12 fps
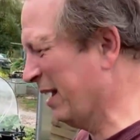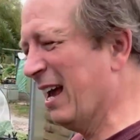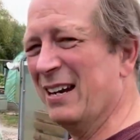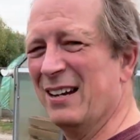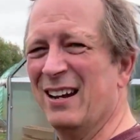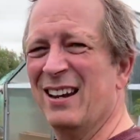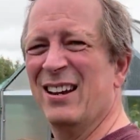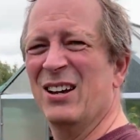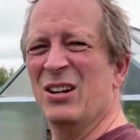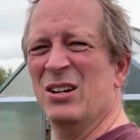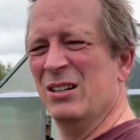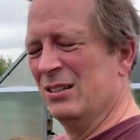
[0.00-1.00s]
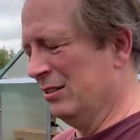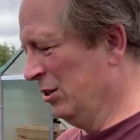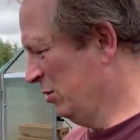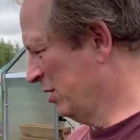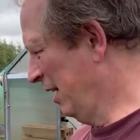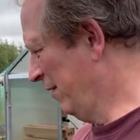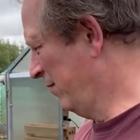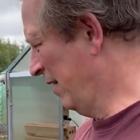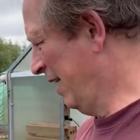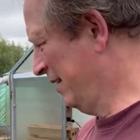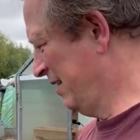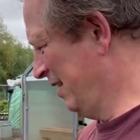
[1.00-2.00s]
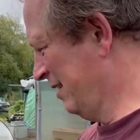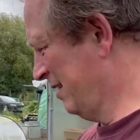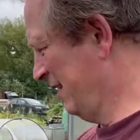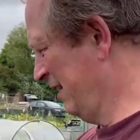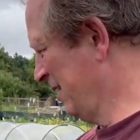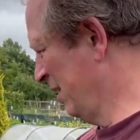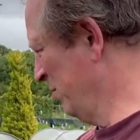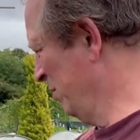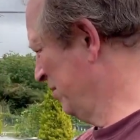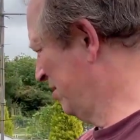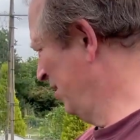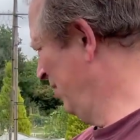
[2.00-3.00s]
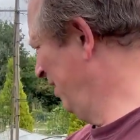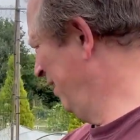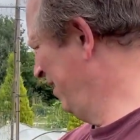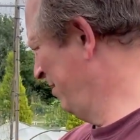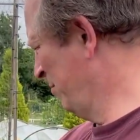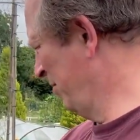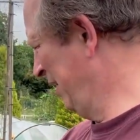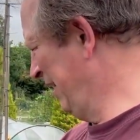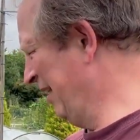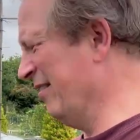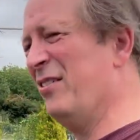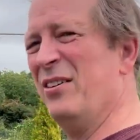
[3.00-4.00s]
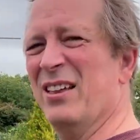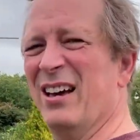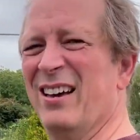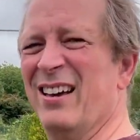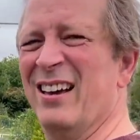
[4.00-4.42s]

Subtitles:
again, loose leaf lettuces. These other ones that were in here are either